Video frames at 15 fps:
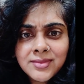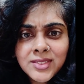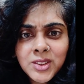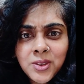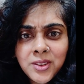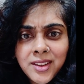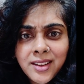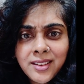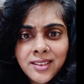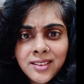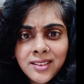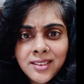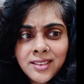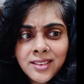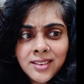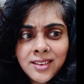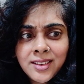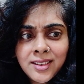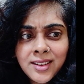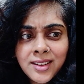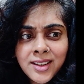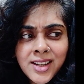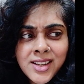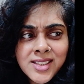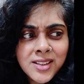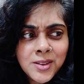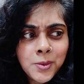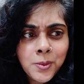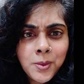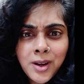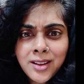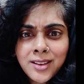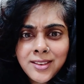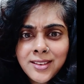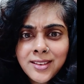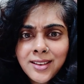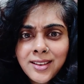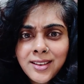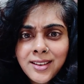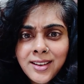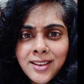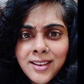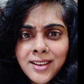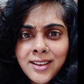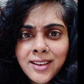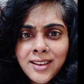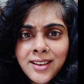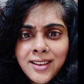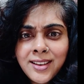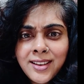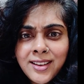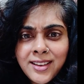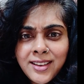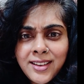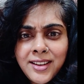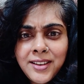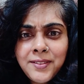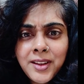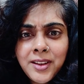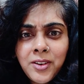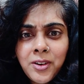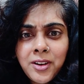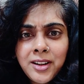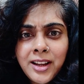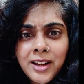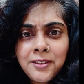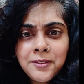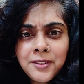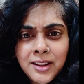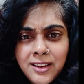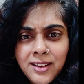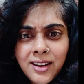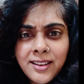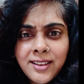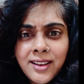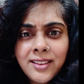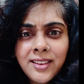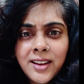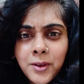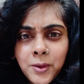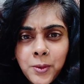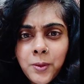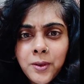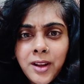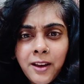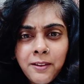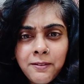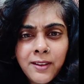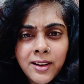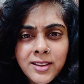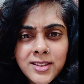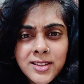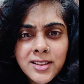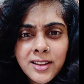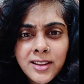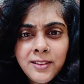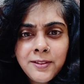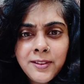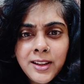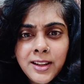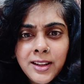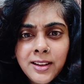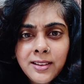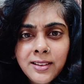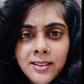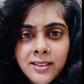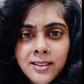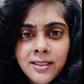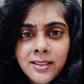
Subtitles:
So then, is it worth living your life regretting that you don't have one silly feeling?